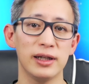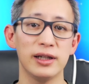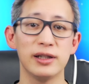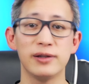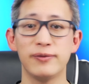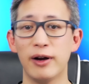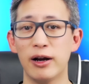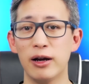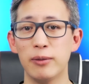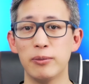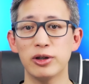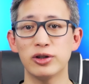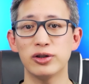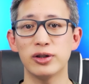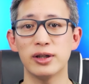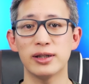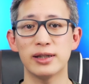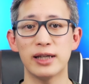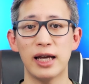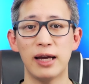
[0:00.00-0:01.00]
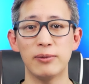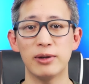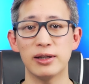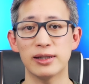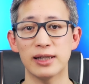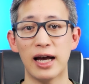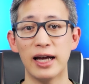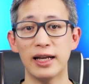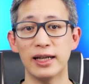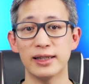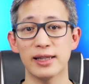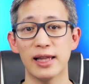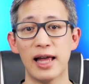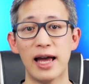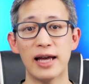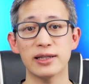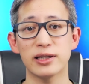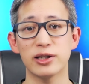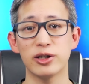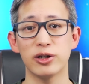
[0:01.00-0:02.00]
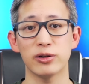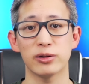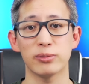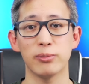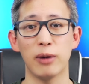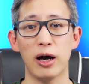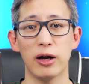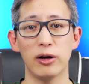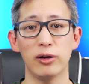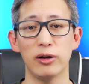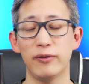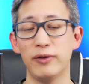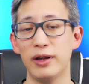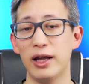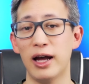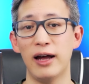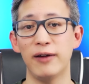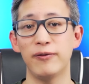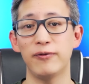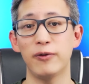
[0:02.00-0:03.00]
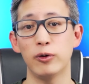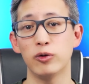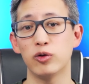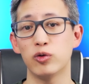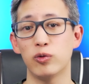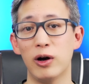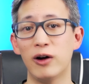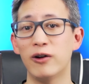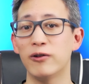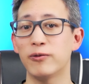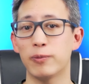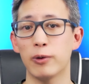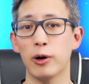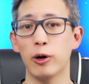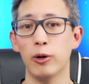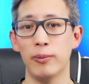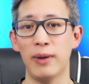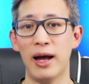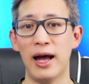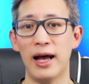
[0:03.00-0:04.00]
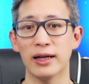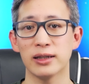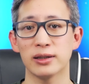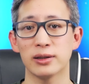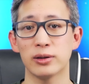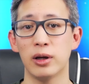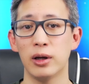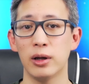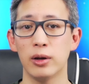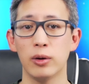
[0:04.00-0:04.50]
is very much the same design as last year's model of the iPhone 12 Pro Max,